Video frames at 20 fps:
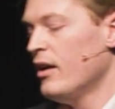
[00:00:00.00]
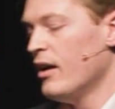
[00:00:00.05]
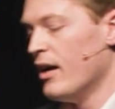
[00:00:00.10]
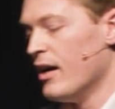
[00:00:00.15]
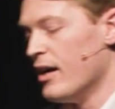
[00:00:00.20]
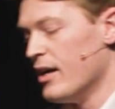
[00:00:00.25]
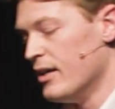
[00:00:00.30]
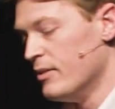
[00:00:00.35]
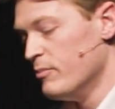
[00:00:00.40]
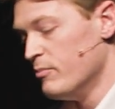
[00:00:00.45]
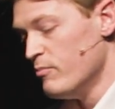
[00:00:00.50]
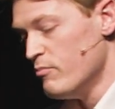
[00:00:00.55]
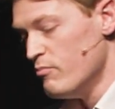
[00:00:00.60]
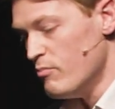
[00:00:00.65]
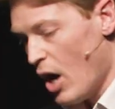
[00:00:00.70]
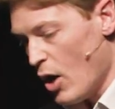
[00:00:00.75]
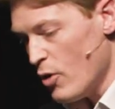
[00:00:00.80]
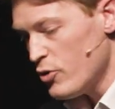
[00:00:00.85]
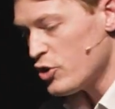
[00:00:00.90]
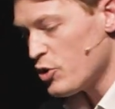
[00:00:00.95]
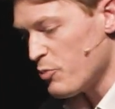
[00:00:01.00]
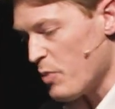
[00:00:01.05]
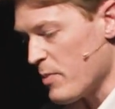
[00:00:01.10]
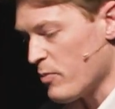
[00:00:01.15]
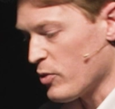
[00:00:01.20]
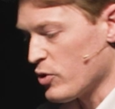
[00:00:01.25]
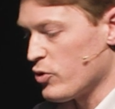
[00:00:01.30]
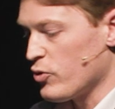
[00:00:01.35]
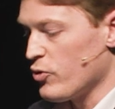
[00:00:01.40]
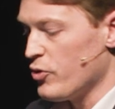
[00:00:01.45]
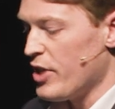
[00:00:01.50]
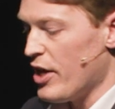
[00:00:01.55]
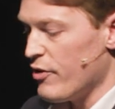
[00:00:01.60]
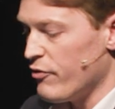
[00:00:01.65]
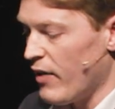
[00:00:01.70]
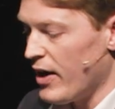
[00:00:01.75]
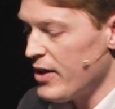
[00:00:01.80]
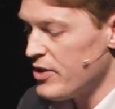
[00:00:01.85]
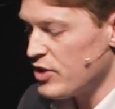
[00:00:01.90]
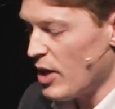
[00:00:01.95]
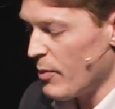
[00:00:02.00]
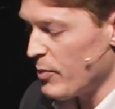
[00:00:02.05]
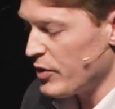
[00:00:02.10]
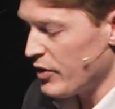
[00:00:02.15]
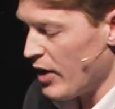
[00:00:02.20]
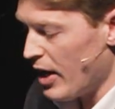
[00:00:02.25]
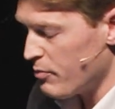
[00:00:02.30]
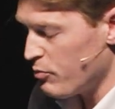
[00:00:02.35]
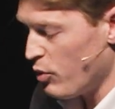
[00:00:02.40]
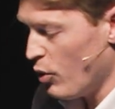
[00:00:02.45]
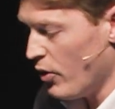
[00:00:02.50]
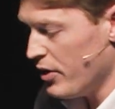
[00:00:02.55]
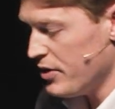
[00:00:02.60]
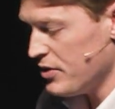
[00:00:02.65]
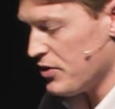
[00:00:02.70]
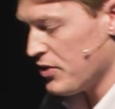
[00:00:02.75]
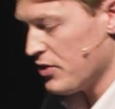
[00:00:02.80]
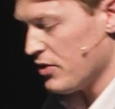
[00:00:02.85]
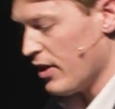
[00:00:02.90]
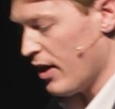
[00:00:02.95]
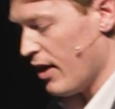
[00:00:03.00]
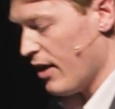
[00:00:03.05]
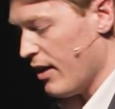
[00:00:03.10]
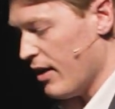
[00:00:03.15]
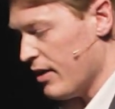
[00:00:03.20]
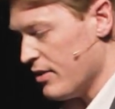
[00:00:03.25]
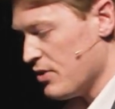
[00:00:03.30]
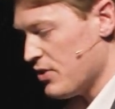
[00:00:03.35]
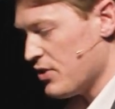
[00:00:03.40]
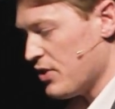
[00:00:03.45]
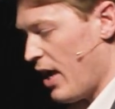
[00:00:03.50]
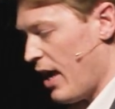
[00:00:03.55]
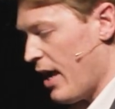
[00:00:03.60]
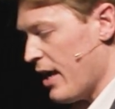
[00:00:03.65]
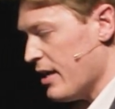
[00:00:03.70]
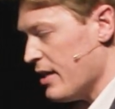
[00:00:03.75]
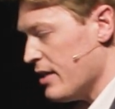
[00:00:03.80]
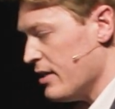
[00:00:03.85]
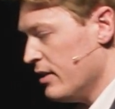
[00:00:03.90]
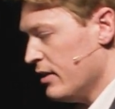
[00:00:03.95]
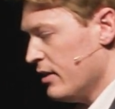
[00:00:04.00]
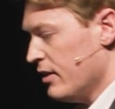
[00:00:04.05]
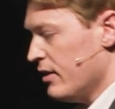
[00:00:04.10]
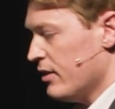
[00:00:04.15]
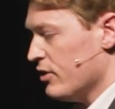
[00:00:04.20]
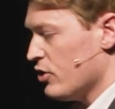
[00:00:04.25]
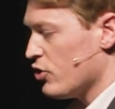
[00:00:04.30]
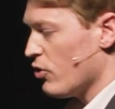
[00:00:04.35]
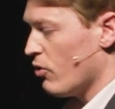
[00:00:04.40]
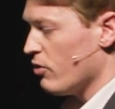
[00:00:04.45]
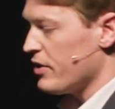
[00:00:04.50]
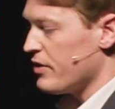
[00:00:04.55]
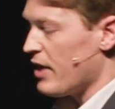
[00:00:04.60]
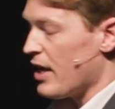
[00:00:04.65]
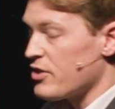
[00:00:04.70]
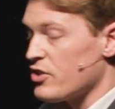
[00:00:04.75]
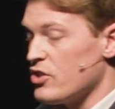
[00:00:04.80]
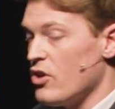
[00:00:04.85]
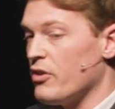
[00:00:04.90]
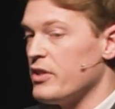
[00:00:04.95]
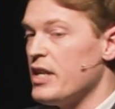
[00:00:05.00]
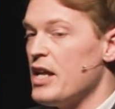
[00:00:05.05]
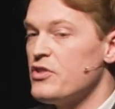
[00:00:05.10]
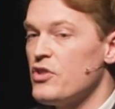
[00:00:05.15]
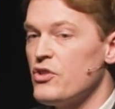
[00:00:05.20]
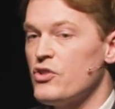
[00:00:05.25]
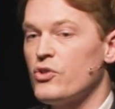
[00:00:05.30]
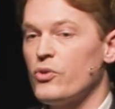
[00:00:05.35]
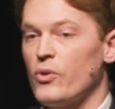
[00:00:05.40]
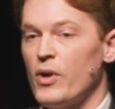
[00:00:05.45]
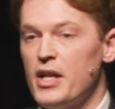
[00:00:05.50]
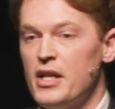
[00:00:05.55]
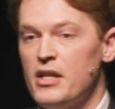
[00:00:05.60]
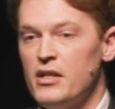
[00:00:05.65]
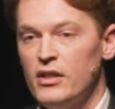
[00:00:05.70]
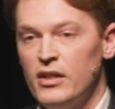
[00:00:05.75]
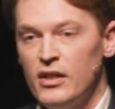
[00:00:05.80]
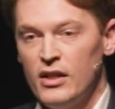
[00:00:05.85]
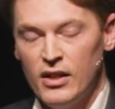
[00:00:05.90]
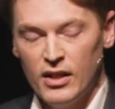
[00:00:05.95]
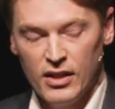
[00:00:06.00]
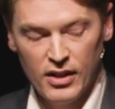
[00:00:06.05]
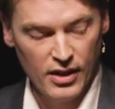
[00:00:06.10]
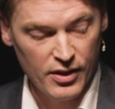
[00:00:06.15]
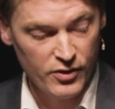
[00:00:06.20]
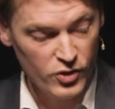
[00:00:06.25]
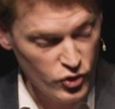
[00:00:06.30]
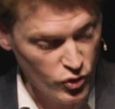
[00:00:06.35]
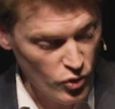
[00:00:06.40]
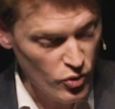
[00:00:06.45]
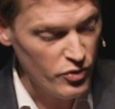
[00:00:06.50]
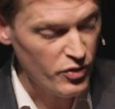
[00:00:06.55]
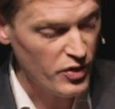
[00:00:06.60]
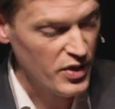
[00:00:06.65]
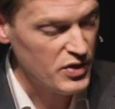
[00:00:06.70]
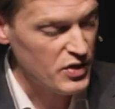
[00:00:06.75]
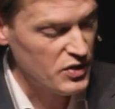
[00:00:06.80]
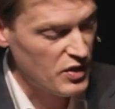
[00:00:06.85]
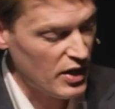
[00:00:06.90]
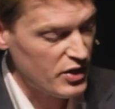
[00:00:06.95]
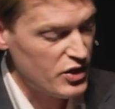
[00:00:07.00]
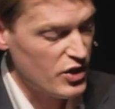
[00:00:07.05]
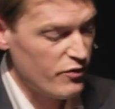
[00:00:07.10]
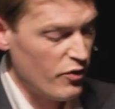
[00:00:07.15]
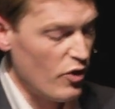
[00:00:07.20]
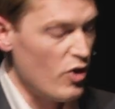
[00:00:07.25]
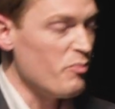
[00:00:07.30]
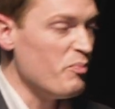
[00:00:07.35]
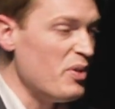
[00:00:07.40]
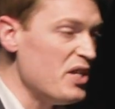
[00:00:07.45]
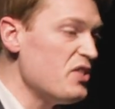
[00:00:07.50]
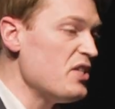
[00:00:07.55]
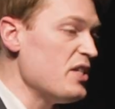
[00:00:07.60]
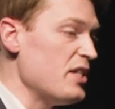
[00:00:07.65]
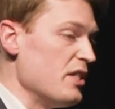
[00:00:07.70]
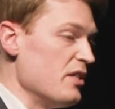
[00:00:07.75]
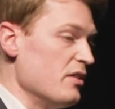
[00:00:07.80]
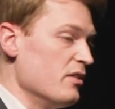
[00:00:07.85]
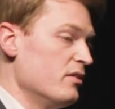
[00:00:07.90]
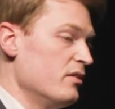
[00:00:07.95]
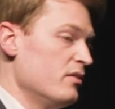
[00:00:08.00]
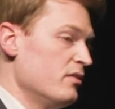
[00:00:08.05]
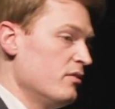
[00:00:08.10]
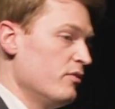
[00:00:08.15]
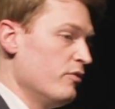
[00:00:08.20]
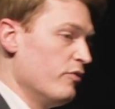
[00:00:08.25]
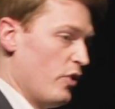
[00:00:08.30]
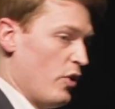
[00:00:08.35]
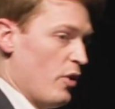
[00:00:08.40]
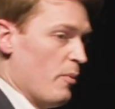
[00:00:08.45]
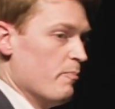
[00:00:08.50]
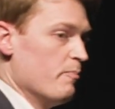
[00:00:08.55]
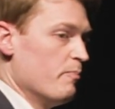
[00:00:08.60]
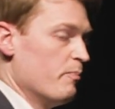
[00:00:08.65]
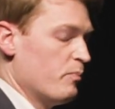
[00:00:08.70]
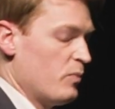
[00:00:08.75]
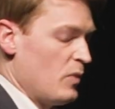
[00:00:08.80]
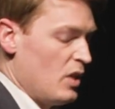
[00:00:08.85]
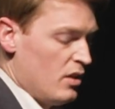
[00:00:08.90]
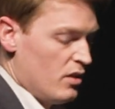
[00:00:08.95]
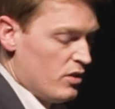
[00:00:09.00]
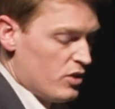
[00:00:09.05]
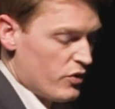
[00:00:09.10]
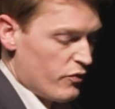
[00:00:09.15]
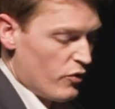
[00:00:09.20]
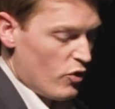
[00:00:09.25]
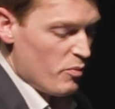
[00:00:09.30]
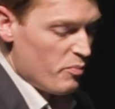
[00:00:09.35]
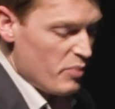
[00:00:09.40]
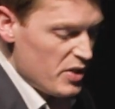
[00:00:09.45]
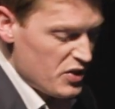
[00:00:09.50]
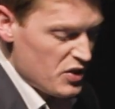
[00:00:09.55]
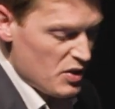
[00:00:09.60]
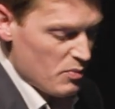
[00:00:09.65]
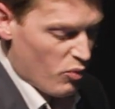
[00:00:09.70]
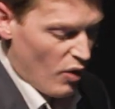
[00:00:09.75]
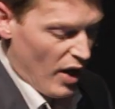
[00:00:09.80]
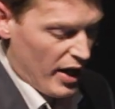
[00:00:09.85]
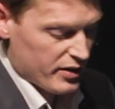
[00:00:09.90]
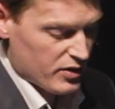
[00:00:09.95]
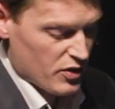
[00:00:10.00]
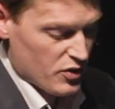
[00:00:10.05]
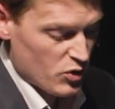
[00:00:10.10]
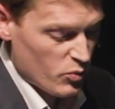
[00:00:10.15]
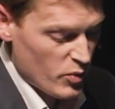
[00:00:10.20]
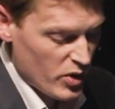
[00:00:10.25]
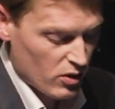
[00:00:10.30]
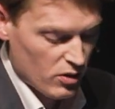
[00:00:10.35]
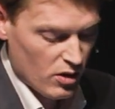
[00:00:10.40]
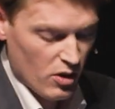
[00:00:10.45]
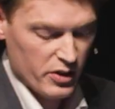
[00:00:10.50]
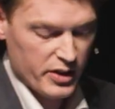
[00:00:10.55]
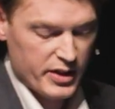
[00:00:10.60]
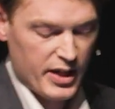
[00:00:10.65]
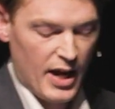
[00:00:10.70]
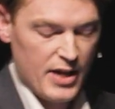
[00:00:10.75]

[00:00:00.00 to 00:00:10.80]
Most people screw their face up at that point and say, surely that's not necessary. The truth is, it's actually a very busy firm. It's a very busy practice, and we've got a lot of